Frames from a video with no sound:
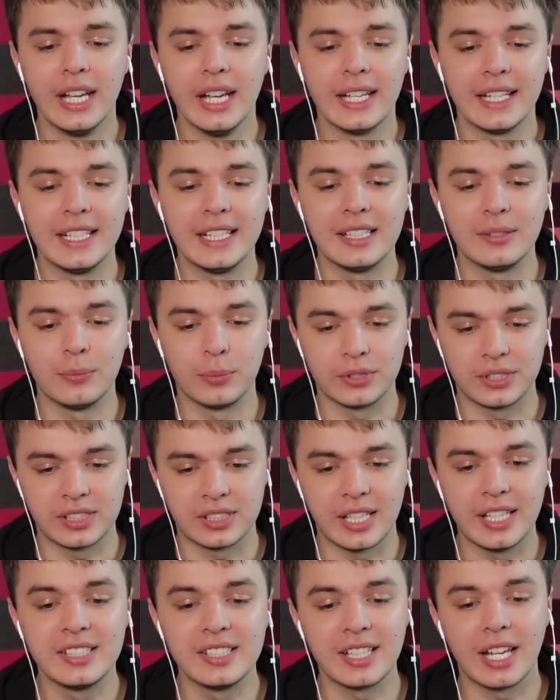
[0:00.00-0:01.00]
he was
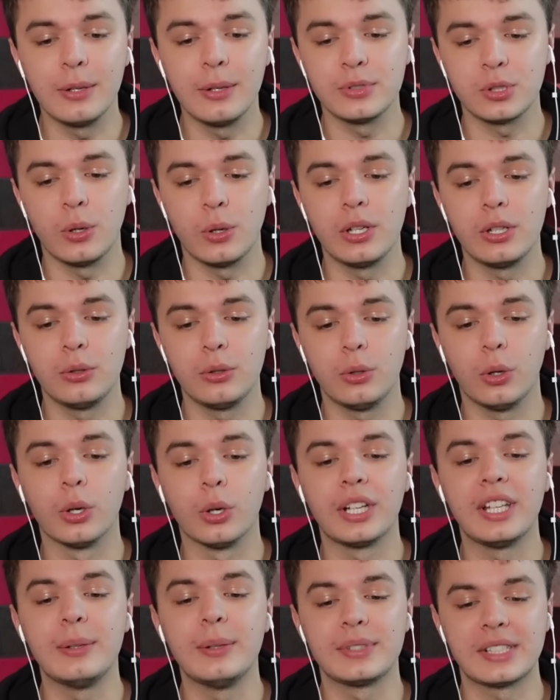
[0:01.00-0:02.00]

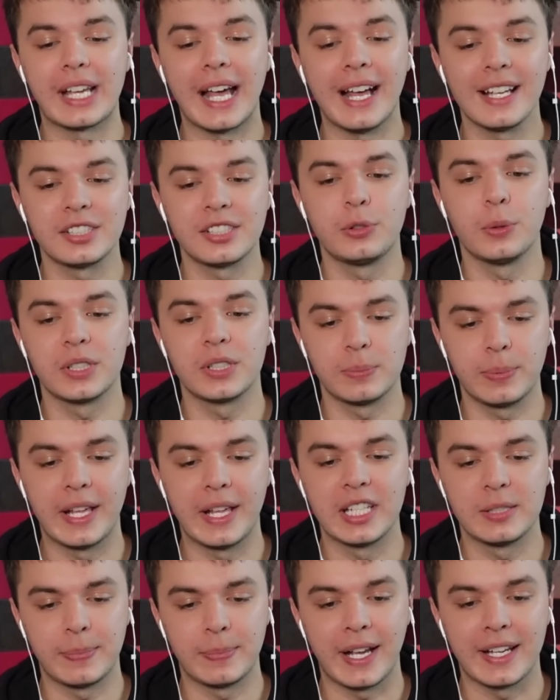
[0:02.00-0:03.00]
asked to
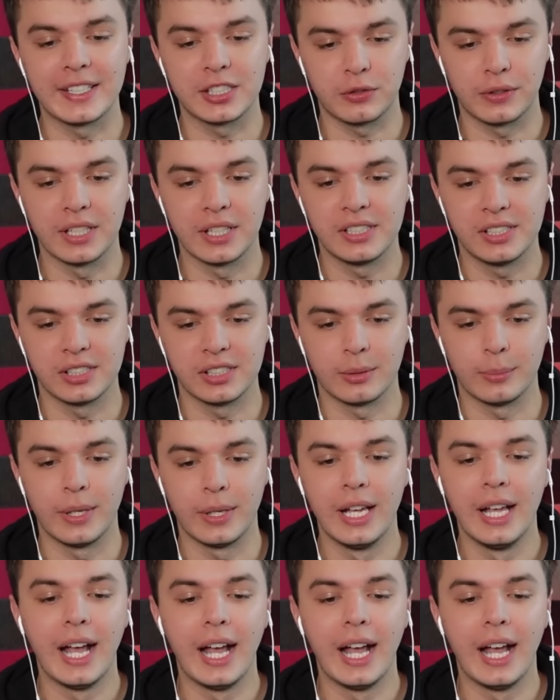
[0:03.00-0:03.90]
explain his past criticism.